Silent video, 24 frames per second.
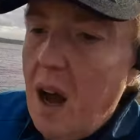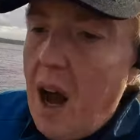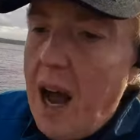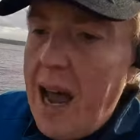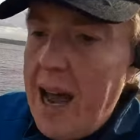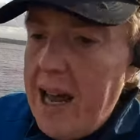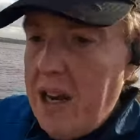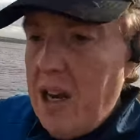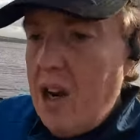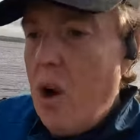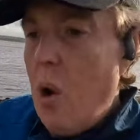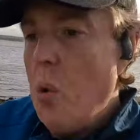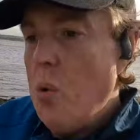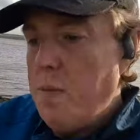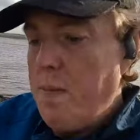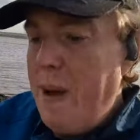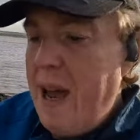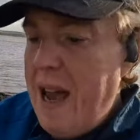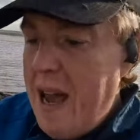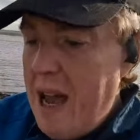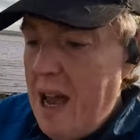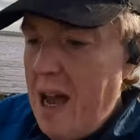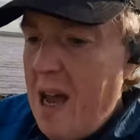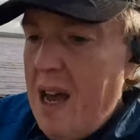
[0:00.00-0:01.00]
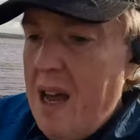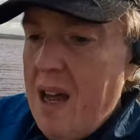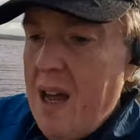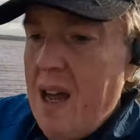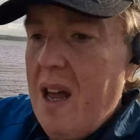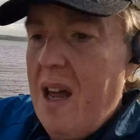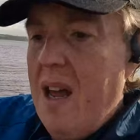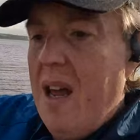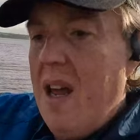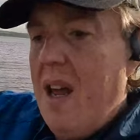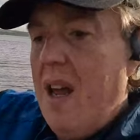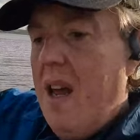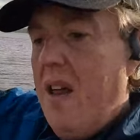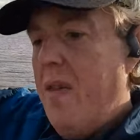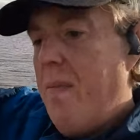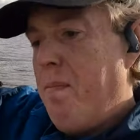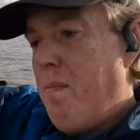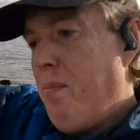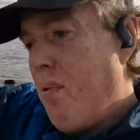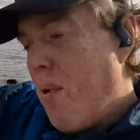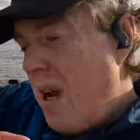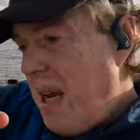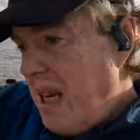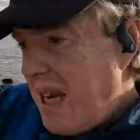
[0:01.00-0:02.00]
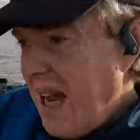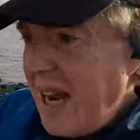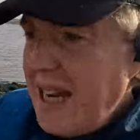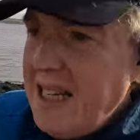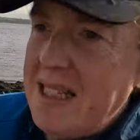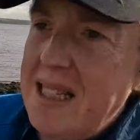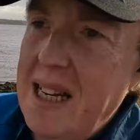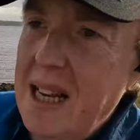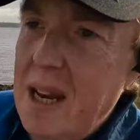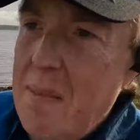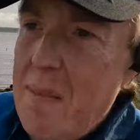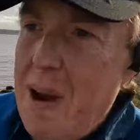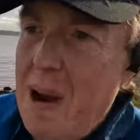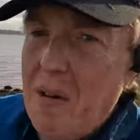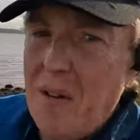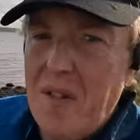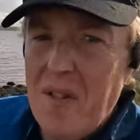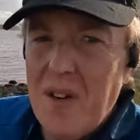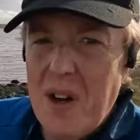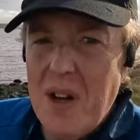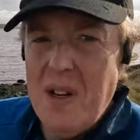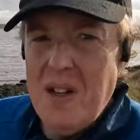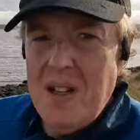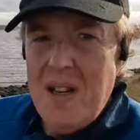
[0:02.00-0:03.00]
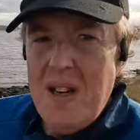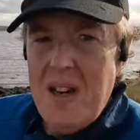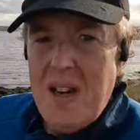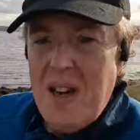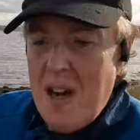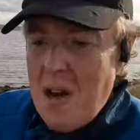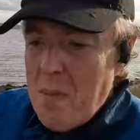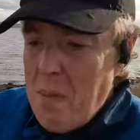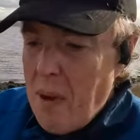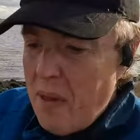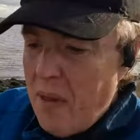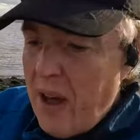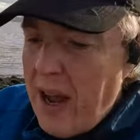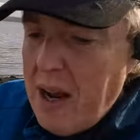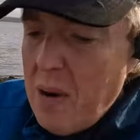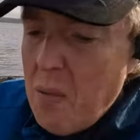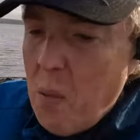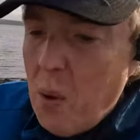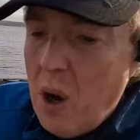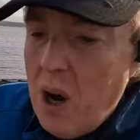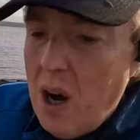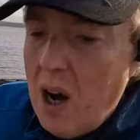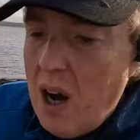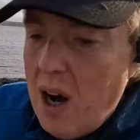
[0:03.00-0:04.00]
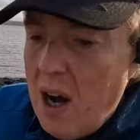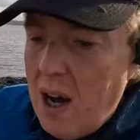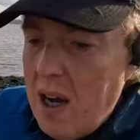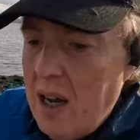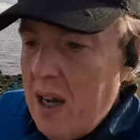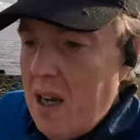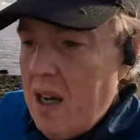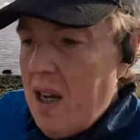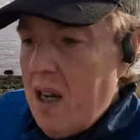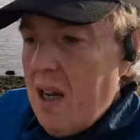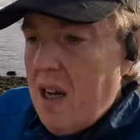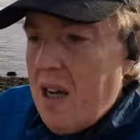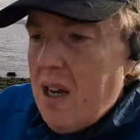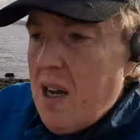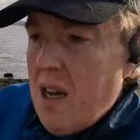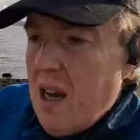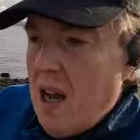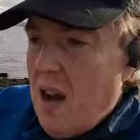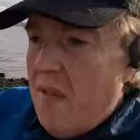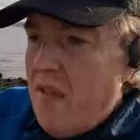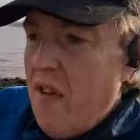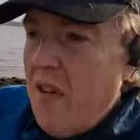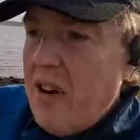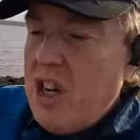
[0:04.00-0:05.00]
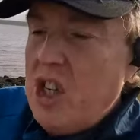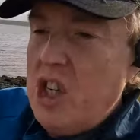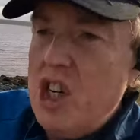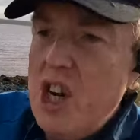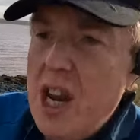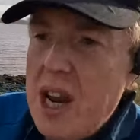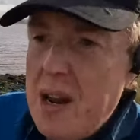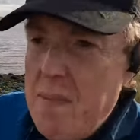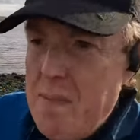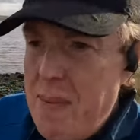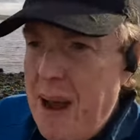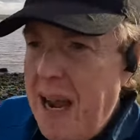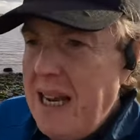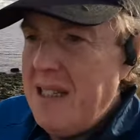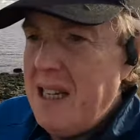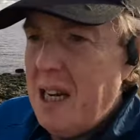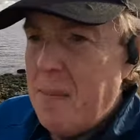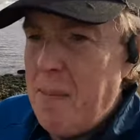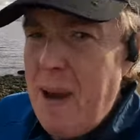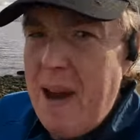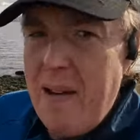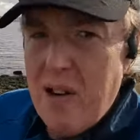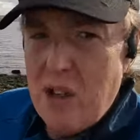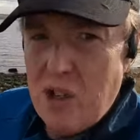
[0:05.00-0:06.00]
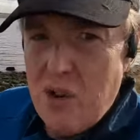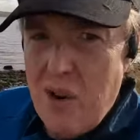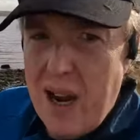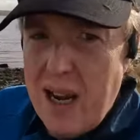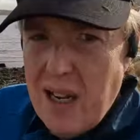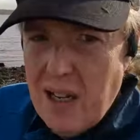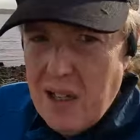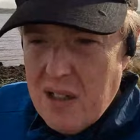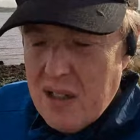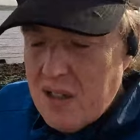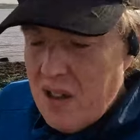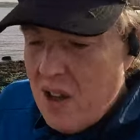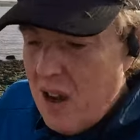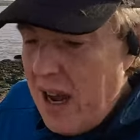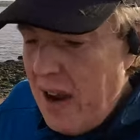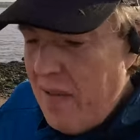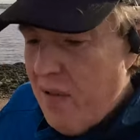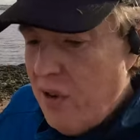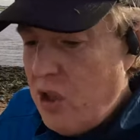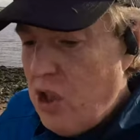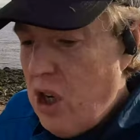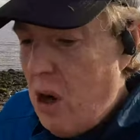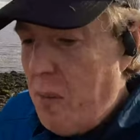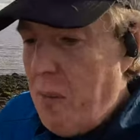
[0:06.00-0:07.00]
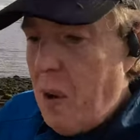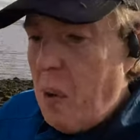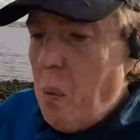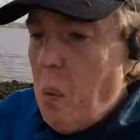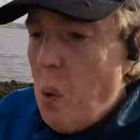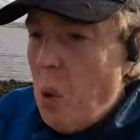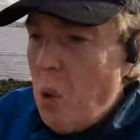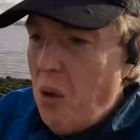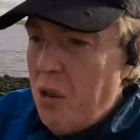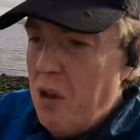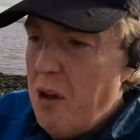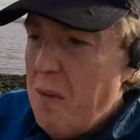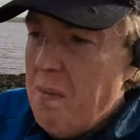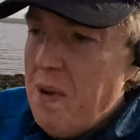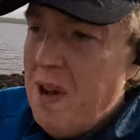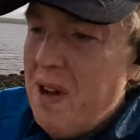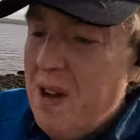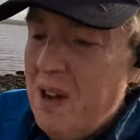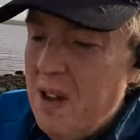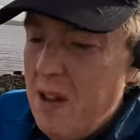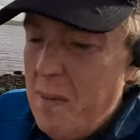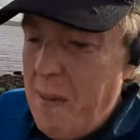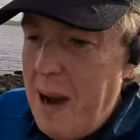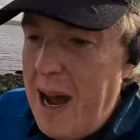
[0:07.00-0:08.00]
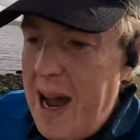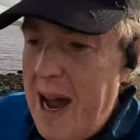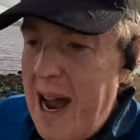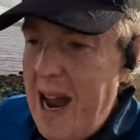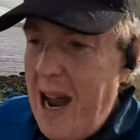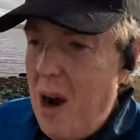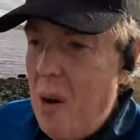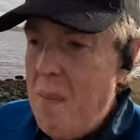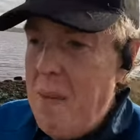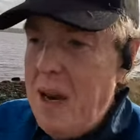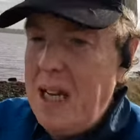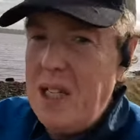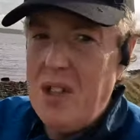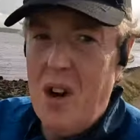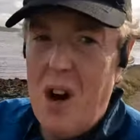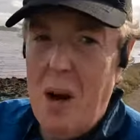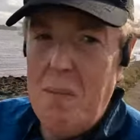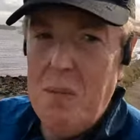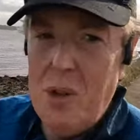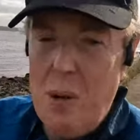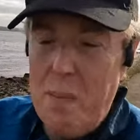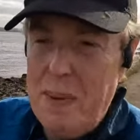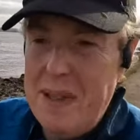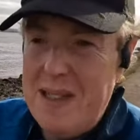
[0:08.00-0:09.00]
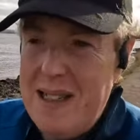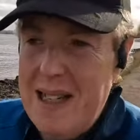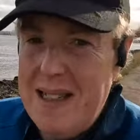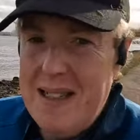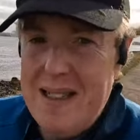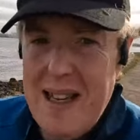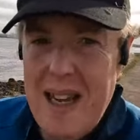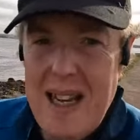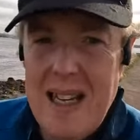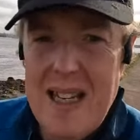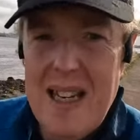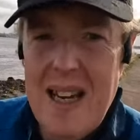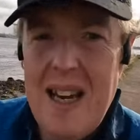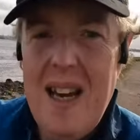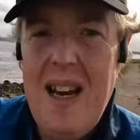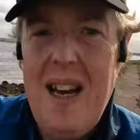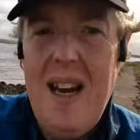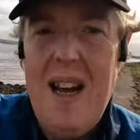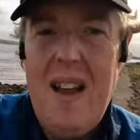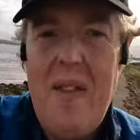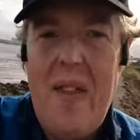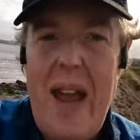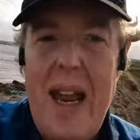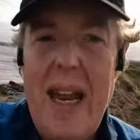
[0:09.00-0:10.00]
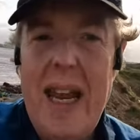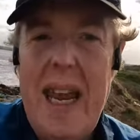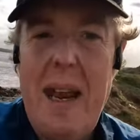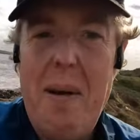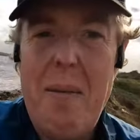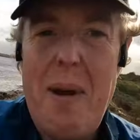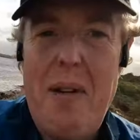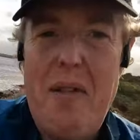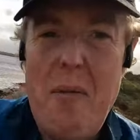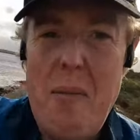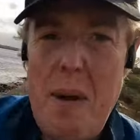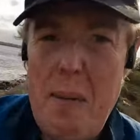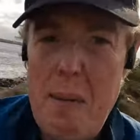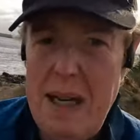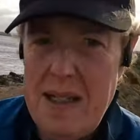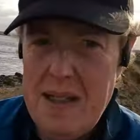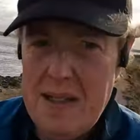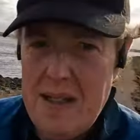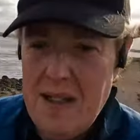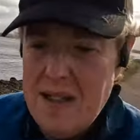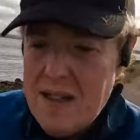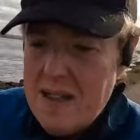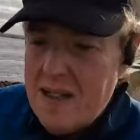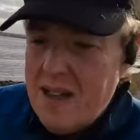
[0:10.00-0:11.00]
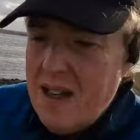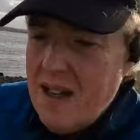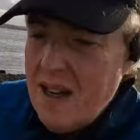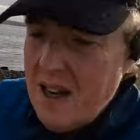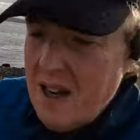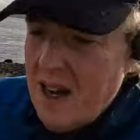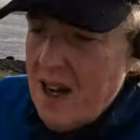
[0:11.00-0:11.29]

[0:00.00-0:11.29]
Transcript: I had an old pair predating the marathon, but they were a very cheap, basic pair of trainers that every time I wore them, no matter how many times I persisted, they kept giving me blisters.